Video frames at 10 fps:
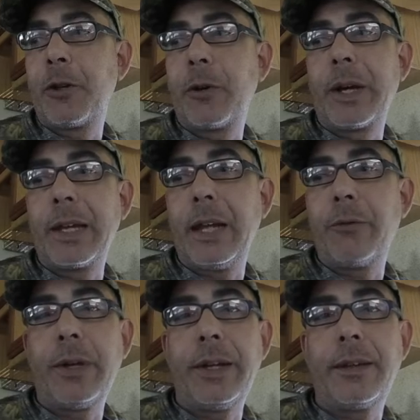So I
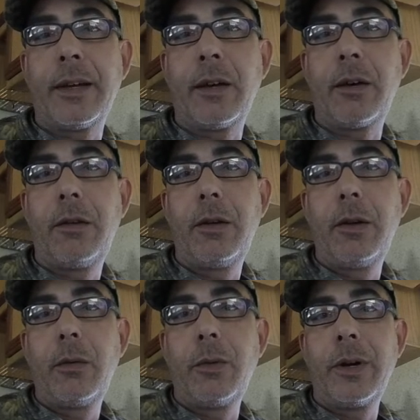can't really tell
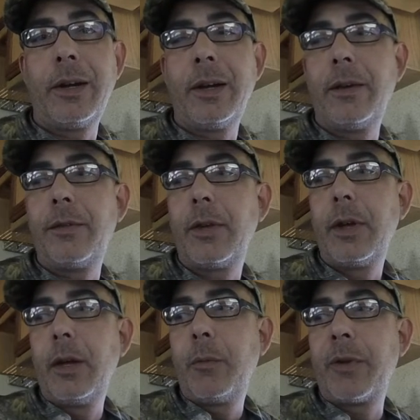what it is.
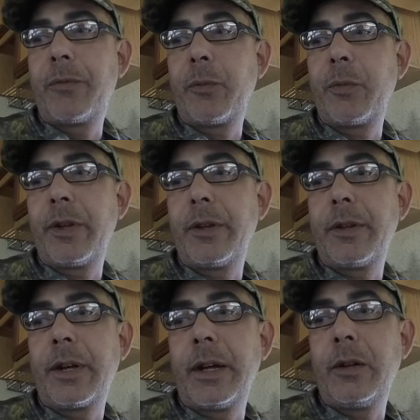But from
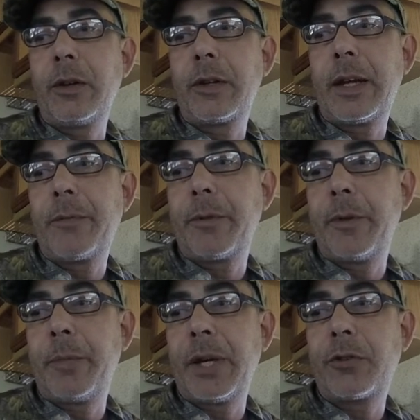what I looked at
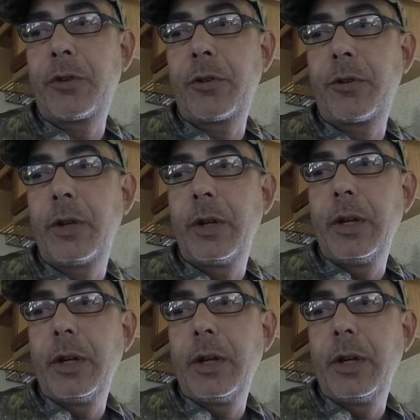for the pictures,